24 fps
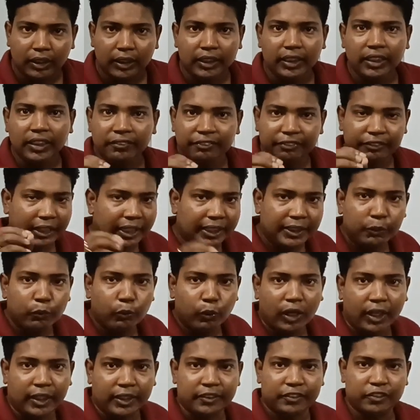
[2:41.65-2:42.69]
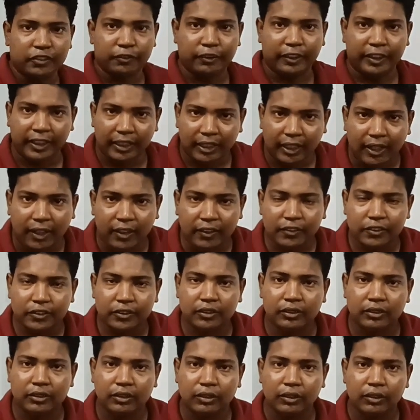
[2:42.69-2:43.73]
If any word is very large,
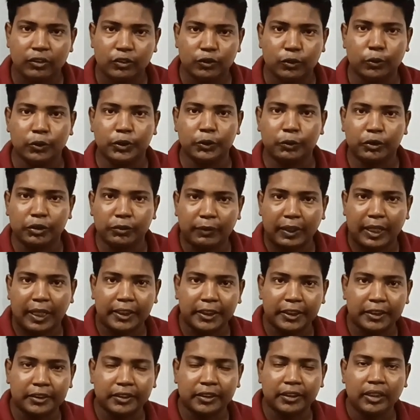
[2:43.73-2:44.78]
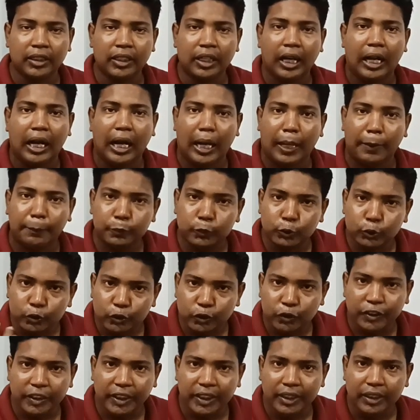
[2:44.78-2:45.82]
so you divide it up to
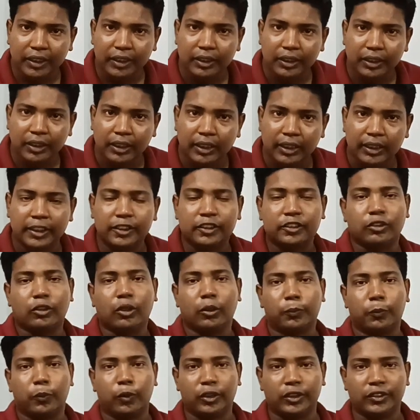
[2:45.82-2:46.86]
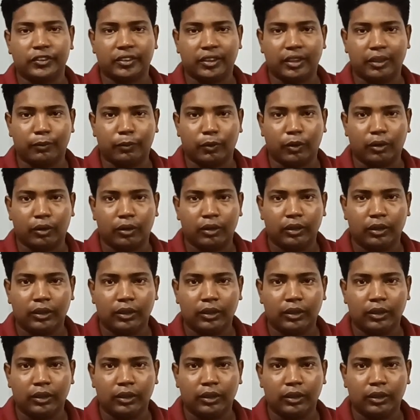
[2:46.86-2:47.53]
3, it's called polysyllable.